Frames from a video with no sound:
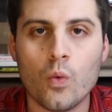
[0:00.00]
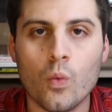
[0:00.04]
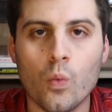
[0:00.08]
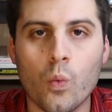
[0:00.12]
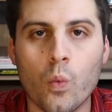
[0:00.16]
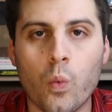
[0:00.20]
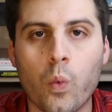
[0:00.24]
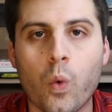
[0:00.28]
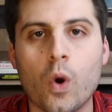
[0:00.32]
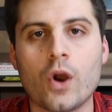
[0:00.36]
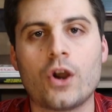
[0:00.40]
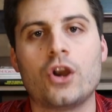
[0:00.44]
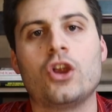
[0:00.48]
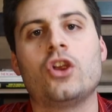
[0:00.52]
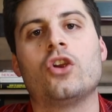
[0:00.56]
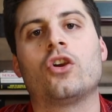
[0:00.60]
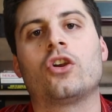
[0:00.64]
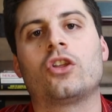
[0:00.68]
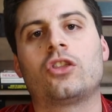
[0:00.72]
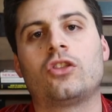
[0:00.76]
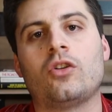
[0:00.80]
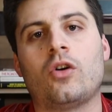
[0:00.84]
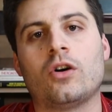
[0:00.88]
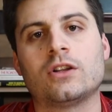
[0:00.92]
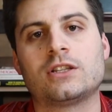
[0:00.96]
What are your
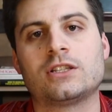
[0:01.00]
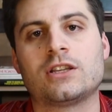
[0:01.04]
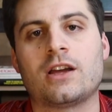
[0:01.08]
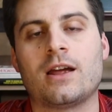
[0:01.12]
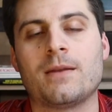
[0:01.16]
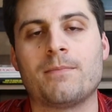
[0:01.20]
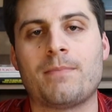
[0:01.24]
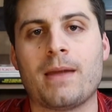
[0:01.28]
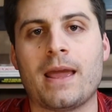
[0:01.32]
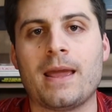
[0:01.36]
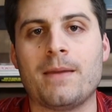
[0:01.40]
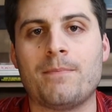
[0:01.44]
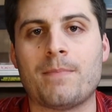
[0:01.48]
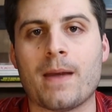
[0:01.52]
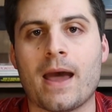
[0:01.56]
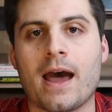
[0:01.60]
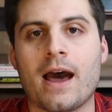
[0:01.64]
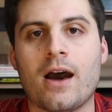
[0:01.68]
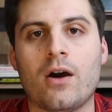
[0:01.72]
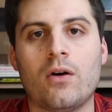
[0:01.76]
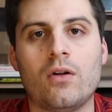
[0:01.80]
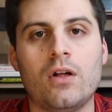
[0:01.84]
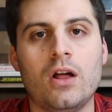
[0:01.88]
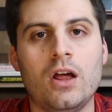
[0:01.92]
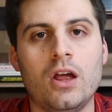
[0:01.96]
thoughts on
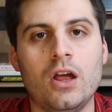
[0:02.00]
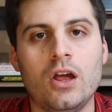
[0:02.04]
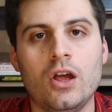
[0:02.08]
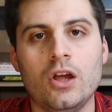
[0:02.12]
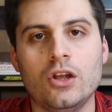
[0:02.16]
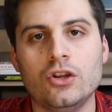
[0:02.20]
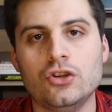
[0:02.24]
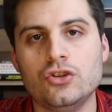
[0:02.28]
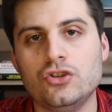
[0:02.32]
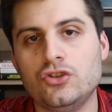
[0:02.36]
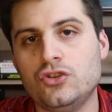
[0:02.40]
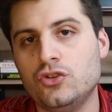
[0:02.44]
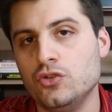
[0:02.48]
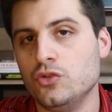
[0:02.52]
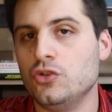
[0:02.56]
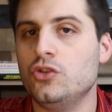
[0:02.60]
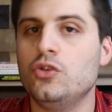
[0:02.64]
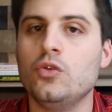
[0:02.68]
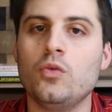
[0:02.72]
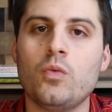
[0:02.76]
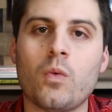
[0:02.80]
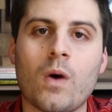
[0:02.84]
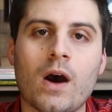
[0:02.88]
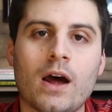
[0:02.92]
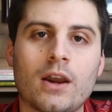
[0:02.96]
PayPal? Do
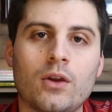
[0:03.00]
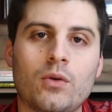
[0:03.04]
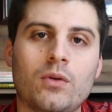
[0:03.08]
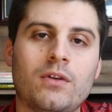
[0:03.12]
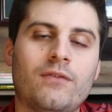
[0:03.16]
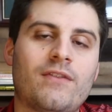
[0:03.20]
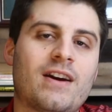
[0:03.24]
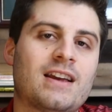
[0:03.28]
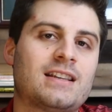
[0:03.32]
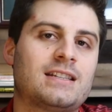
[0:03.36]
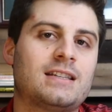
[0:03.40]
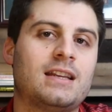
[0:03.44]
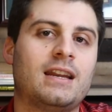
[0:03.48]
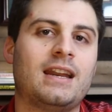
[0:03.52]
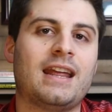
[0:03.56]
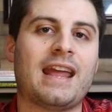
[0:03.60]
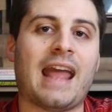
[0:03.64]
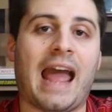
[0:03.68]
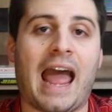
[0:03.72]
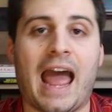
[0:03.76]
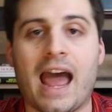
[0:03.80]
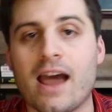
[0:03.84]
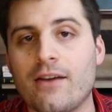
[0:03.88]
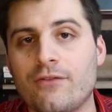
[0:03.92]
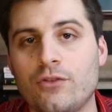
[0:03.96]
you want to invest in it?
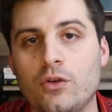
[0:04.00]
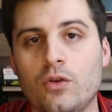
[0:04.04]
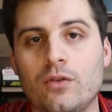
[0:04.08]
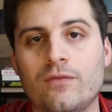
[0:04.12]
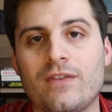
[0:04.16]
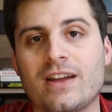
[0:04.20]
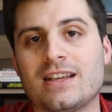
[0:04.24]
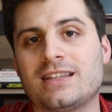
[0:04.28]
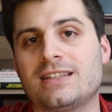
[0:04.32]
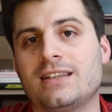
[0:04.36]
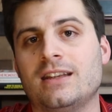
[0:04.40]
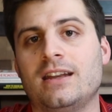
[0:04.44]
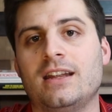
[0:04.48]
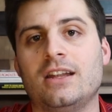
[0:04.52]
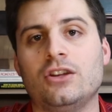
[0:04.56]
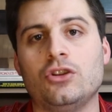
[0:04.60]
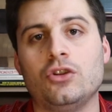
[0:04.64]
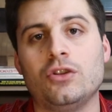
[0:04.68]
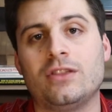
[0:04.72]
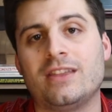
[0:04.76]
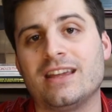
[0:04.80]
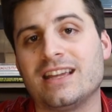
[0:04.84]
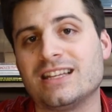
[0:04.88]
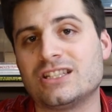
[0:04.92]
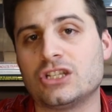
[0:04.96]
Have you invested in it? Do
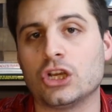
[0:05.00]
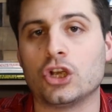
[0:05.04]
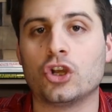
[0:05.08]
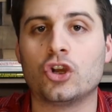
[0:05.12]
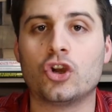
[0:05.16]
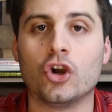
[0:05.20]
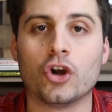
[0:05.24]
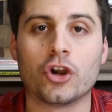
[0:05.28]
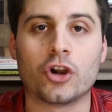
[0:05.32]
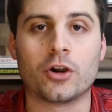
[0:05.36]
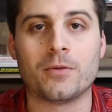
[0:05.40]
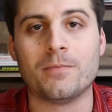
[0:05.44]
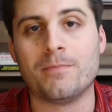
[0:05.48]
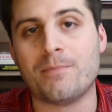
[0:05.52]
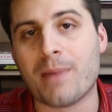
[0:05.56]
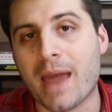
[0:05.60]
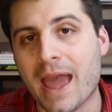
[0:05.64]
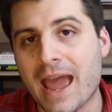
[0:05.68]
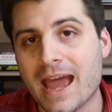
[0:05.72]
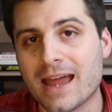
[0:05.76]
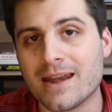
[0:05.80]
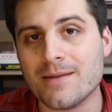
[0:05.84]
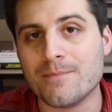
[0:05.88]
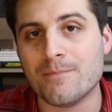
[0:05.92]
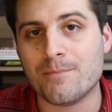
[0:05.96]
you think it's a good or
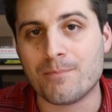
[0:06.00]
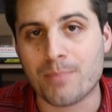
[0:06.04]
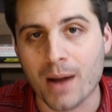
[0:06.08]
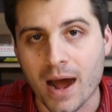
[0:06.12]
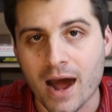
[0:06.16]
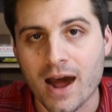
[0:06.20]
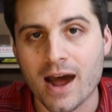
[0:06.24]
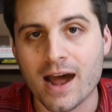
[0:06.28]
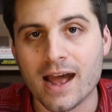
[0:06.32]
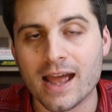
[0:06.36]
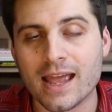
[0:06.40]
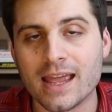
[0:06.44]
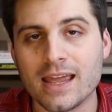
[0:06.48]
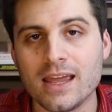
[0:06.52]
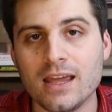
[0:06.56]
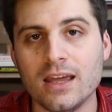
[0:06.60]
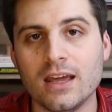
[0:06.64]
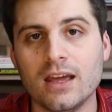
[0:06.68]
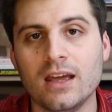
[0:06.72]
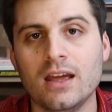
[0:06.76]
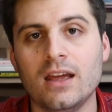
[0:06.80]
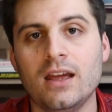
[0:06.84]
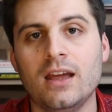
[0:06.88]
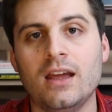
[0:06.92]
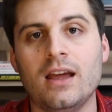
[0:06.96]
bad buy?
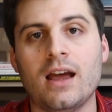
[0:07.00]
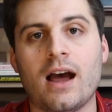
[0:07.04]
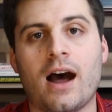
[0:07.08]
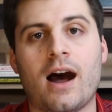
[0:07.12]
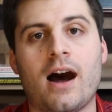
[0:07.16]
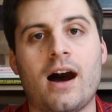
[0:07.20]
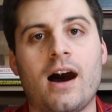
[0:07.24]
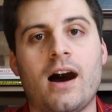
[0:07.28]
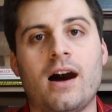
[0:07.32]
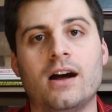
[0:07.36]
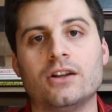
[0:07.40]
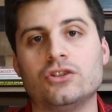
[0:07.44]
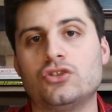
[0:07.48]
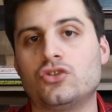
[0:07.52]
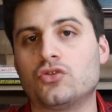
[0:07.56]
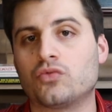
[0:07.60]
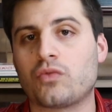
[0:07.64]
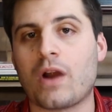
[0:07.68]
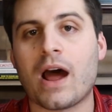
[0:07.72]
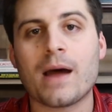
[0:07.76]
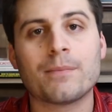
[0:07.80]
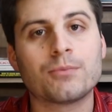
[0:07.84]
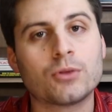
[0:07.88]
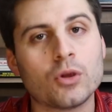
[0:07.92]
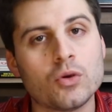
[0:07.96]

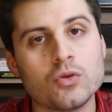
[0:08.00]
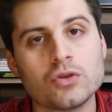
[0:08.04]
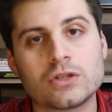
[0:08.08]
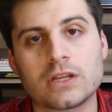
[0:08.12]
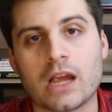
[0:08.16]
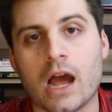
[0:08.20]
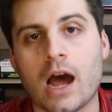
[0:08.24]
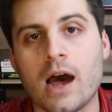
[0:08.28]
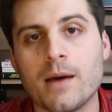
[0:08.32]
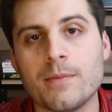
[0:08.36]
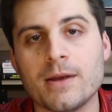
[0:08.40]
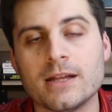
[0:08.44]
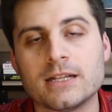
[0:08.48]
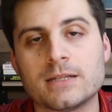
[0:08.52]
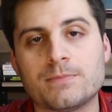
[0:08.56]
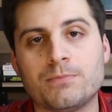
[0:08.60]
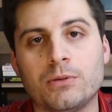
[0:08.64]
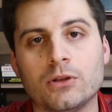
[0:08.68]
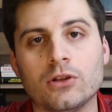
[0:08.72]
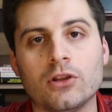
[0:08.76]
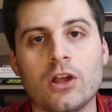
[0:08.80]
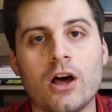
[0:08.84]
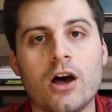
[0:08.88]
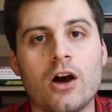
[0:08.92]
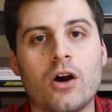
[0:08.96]
Drop those comments
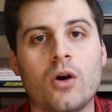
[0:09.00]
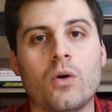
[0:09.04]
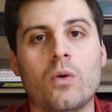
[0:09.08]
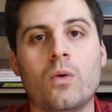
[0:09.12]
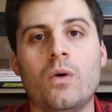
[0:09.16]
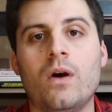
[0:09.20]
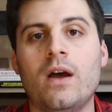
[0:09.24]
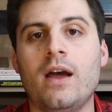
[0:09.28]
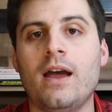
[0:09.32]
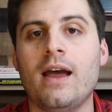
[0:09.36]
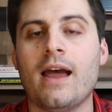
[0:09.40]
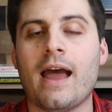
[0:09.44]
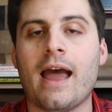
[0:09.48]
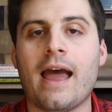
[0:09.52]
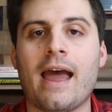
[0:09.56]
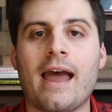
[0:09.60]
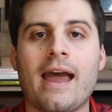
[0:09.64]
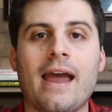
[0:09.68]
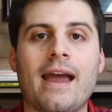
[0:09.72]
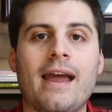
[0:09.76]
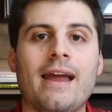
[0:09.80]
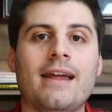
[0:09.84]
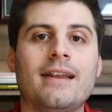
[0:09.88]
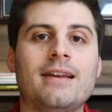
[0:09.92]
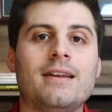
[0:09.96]
below
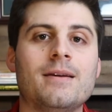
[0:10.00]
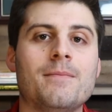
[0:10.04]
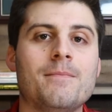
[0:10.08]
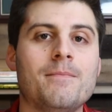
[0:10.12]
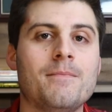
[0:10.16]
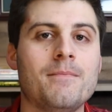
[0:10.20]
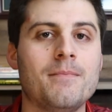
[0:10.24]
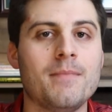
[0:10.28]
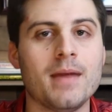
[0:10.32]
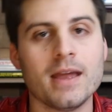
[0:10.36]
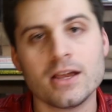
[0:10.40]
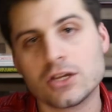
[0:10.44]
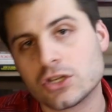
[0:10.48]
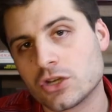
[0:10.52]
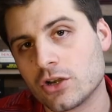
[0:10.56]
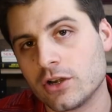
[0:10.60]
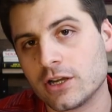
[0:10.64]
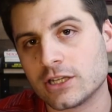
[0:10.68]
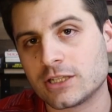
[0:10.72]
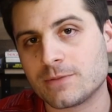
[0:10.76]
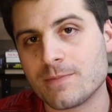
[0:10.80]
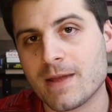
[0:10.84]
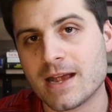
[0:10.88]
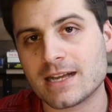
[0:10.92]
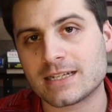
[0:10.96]
and make sure
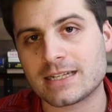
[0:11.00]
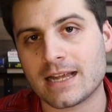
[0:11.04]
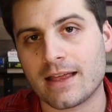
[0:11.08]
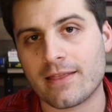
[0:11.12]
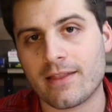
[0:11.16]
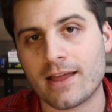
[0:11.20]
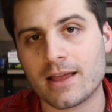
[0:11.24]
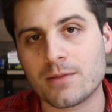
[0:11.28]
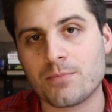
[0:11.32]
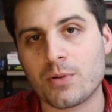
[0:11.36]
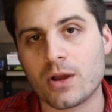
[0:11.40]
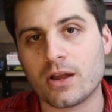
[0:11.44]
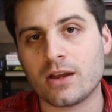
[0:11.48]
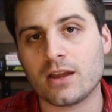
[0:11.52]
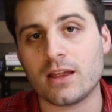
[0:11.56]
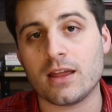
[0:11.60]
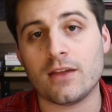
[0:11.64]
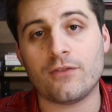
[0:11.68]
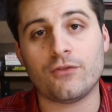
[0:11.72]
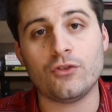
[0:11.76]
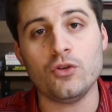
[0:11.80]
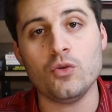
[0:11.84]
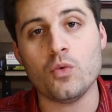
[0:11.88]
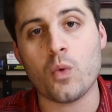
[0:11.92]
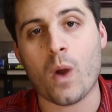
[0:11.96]
to smash that like button
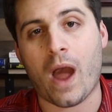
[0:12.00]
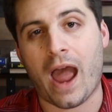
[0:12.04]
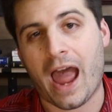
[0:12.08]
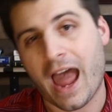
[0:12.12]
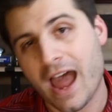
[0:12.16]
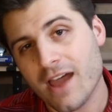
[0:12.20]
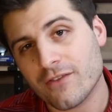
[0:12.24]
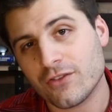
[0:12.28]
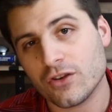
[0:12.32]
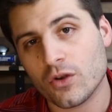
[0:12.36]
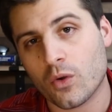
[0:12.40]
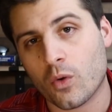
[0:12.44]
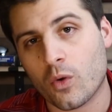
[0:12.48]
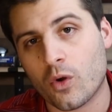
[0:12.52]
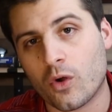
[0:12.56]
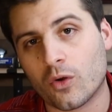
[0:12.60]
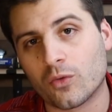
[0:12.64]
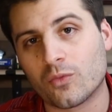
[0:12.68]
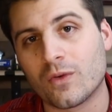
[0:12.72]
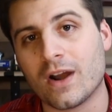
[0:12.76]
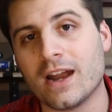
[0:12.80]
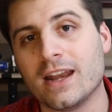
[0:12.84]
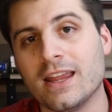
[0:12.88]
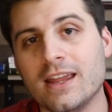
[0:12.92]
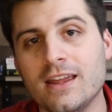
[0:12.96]
if you haven't
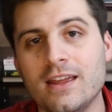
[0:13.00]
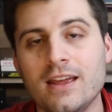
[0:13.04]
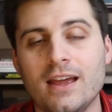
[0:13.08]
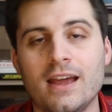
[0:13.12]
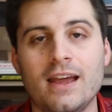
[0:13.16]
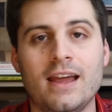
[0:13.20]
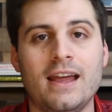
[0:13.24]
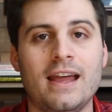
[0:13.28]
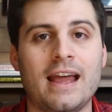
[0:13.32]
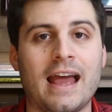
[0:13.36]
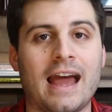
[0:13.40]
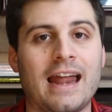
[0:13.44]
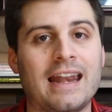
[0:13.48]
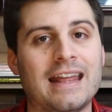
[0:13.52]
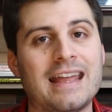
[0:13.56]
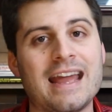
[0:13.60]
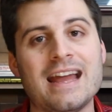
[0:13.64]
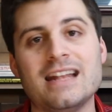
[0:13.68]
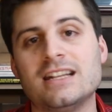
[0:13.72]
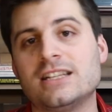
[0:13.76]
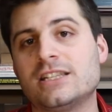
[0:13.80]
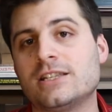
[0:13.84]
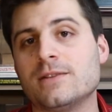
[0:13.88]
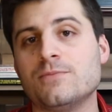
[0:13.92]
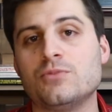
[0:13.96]
already. And
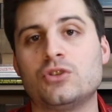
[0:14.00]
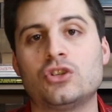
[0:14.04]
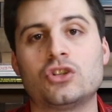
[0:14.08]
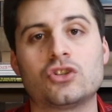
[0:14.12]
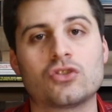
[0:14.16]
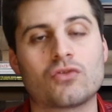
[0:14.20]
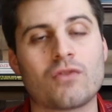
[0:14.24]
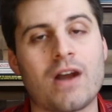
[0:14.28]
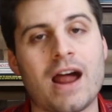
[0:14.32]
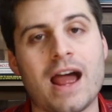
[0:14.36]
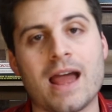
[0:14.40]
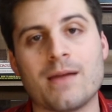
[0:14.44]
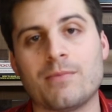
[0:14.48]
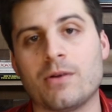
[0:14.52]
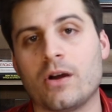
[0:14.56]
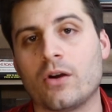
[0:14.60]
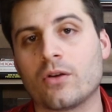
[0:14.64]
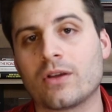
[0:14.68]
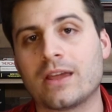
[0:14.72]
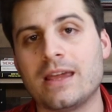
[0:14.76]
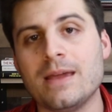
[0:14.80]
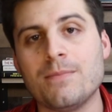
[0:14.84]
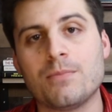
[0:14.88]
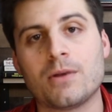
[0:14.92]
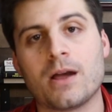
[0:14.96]
again, subscribe. I'll
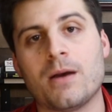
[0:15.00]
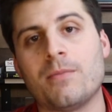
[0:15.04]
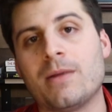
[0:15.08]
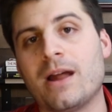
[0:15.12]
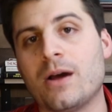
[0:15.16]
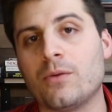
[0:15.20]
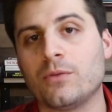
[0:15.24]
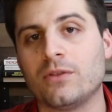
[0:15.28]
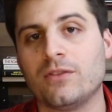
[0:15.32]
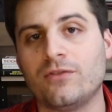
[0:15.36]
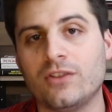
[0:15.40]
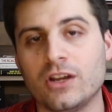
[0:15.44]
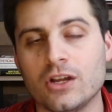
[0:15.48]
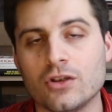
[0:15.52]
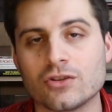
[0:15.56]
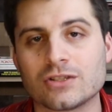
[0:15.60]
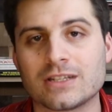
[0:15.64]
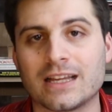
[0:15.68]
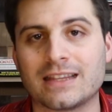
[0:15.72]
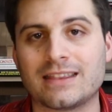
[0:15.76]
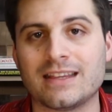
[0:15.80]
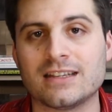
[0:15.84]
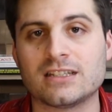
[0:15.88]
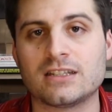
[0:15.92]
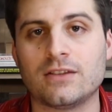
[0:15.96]
keep coming out with videos
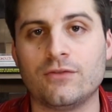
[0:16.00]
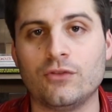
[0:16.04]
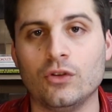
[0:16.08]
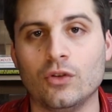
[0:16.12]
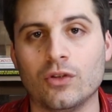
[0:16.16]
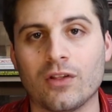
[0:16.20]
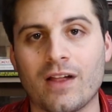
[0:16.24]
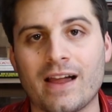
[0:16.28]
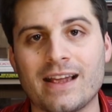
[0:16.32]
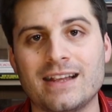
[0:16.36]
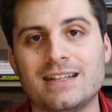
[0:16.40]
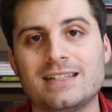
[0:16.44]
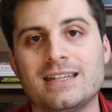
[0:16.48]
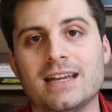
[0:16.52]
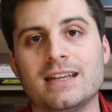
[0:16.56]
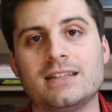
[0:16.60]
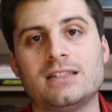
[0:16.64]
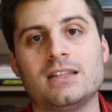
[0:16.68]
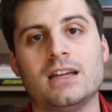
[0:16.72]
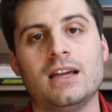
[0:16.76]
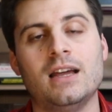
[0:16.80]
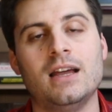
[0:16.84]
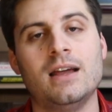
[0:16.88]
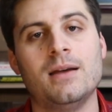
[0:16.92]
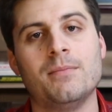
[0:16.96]
like this if you liked
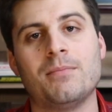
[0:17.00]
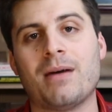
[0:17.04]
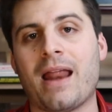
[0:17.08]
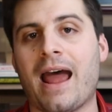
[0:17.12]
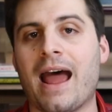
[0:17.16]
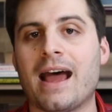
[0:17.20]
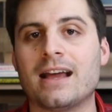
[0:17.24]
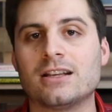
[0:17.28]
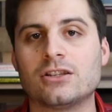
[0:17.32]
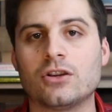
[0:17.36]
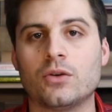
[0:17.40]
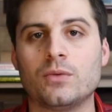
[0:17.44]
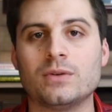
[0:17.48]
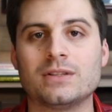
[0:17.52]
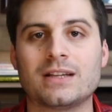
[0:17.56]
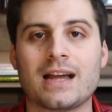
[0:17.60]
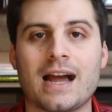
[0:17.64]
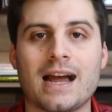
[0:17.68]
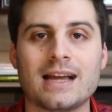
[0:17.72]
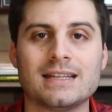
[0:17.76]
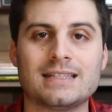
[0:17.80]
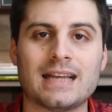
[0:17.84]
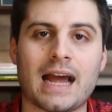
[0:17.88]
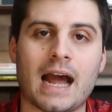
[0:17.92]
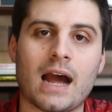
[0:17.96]
it. But as always,
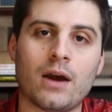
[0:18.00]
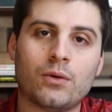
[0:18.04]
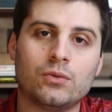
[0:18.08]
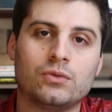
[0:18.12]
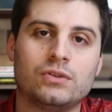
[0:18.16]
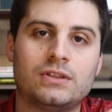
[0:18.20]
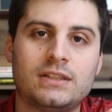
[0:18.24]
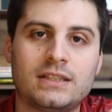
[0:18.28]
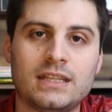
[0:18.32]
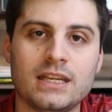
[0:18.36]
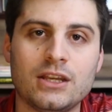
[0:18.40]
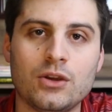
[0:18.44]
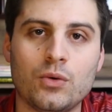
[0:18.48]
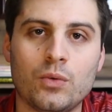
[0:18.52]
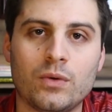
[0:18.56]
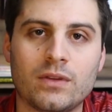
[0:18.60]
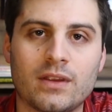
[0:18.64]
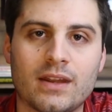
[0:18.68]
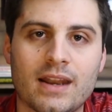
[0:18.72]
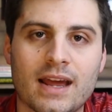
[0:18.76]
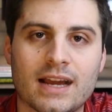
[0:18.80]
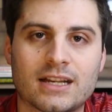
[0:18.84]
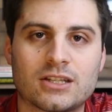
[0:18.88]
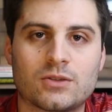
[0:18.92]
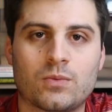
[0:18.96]
guys, I will see you in
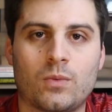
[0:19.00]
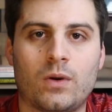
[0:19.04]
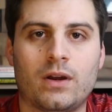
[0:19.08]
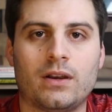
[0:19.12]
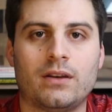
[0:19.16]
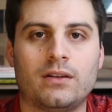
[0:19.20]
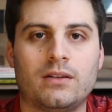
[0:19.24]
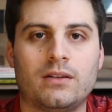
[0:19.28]
the next one.